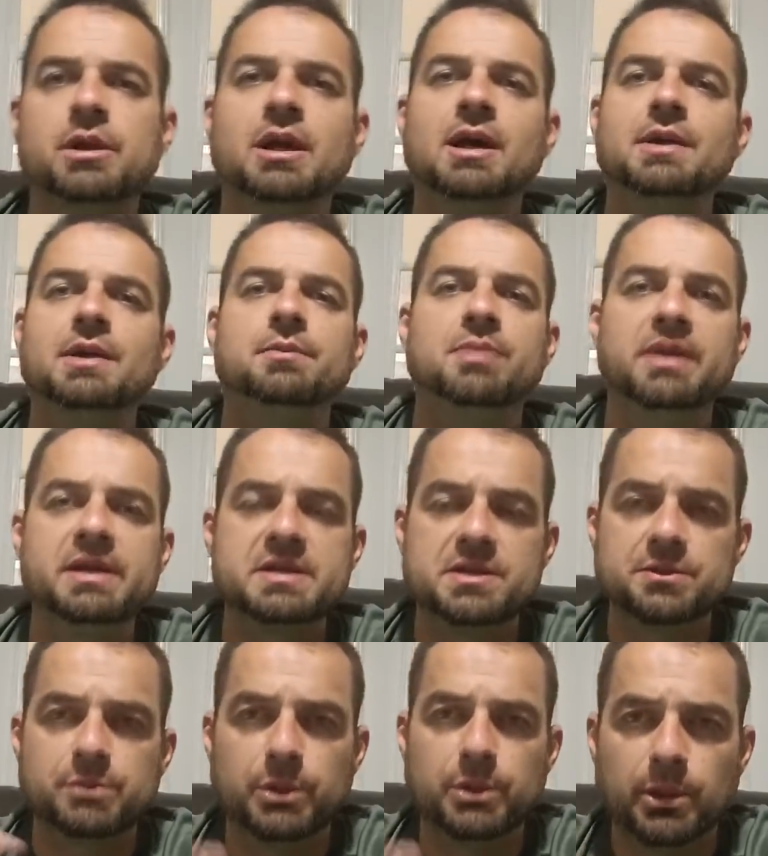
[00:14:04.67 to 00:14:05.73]
other places.
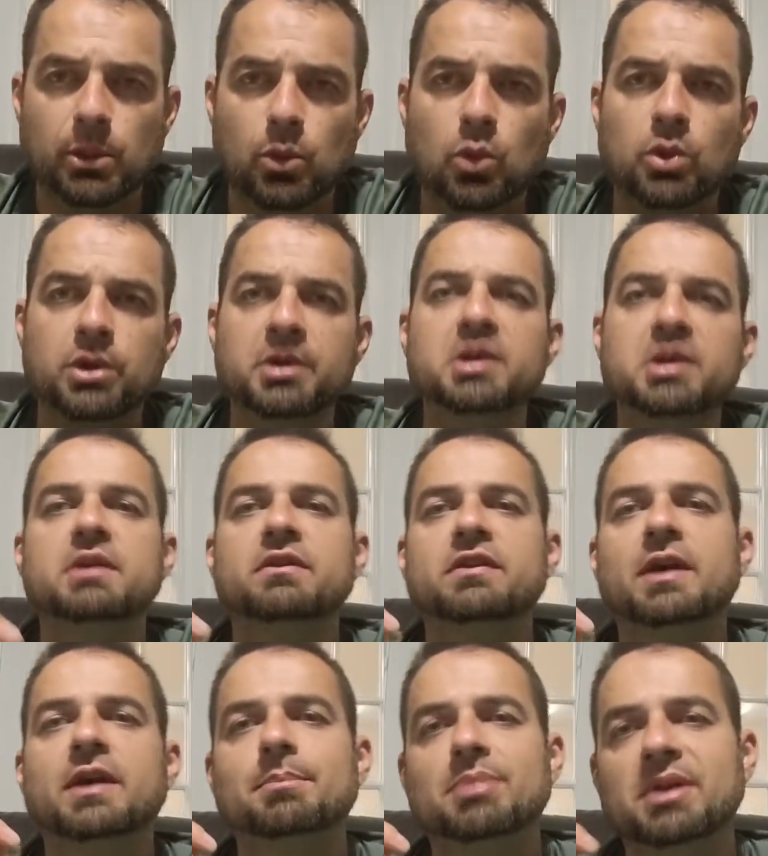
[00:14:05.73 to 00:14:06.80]
We're rewarding in
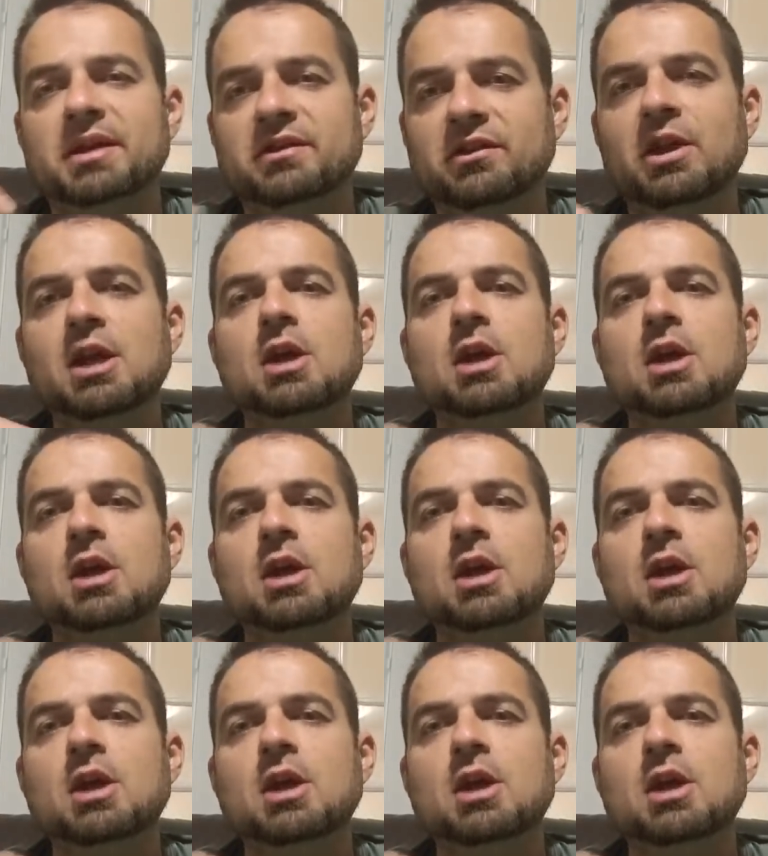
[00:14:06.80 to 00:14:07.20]
some places.